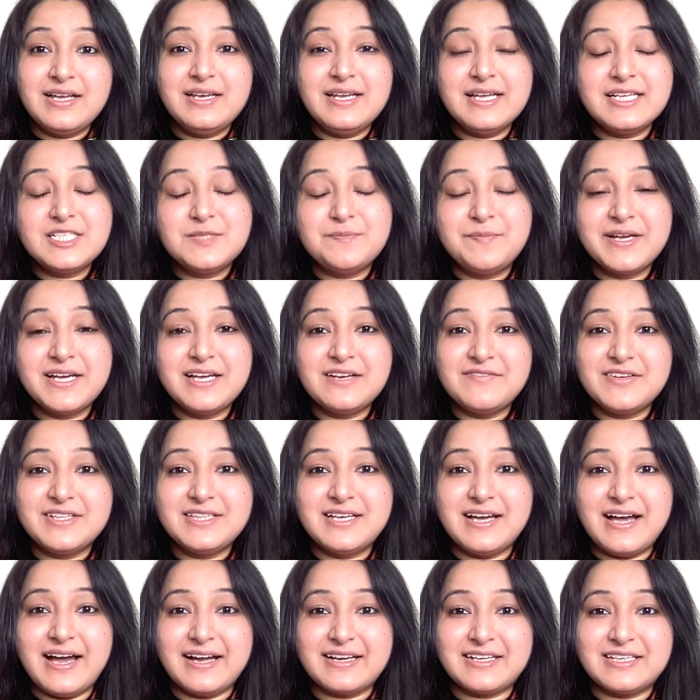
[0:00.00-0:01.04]
let's begin with
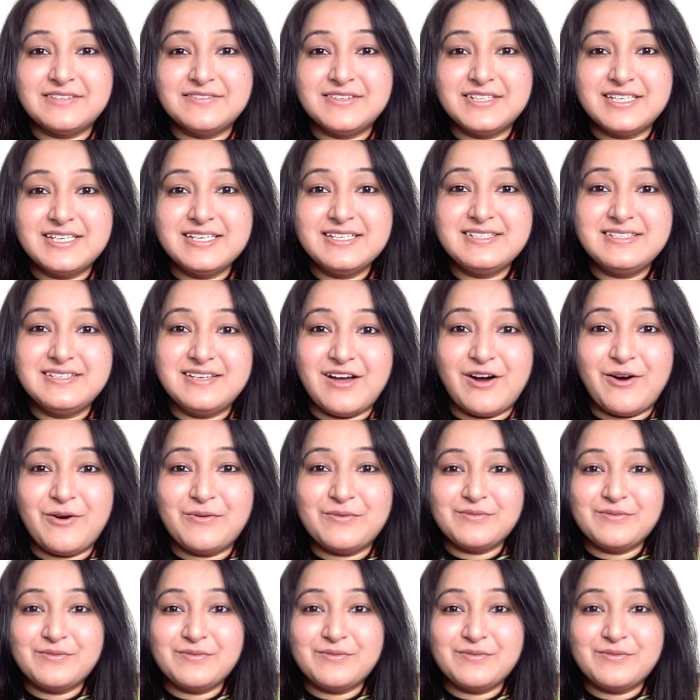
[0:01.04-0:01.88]
the activities now.